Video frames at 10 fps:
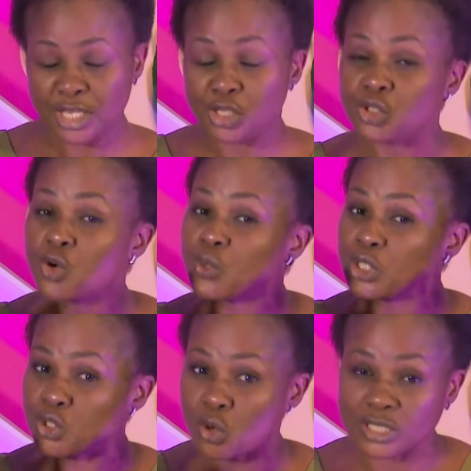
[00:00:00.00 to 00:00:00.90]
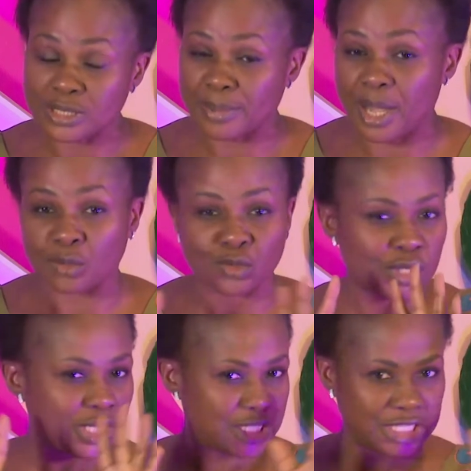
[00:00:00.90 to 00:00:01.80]
You know, we talked about
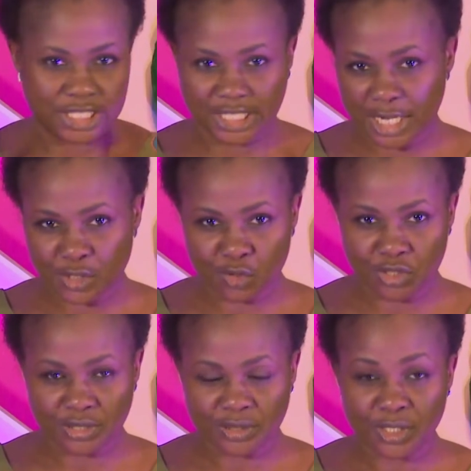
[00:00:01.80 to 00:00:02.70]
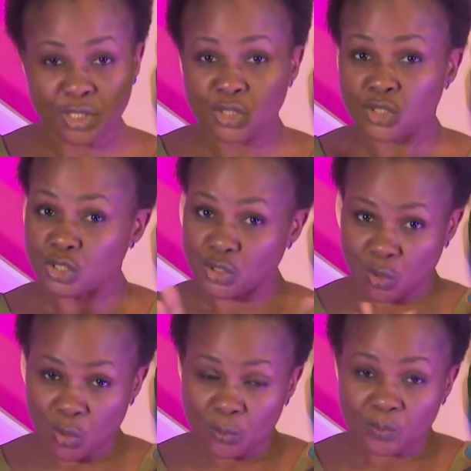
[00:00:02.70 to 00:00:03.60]
shadowing.
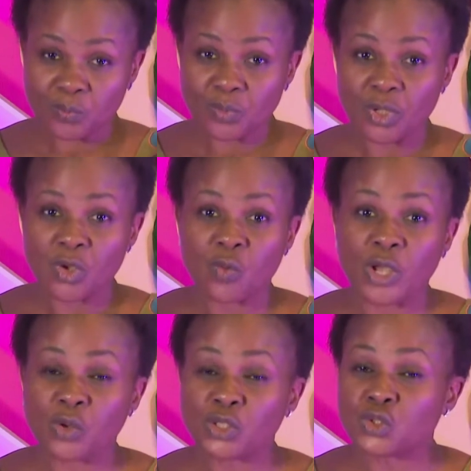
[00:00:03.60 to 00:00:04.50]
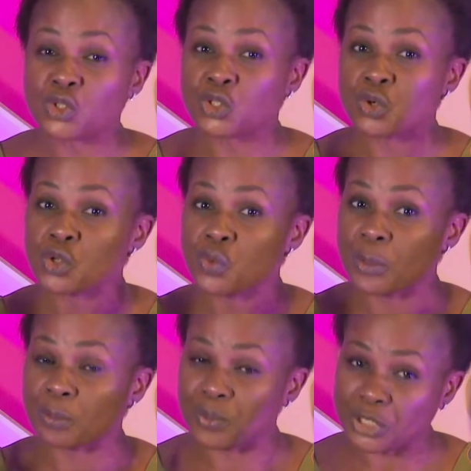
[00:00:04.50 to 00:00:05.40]
So, we're going to show you
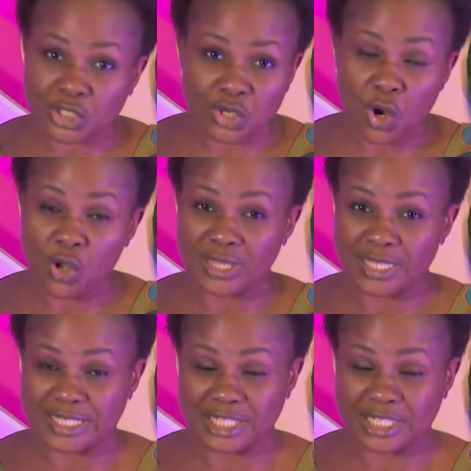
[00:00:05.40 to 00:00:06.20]
a picture on the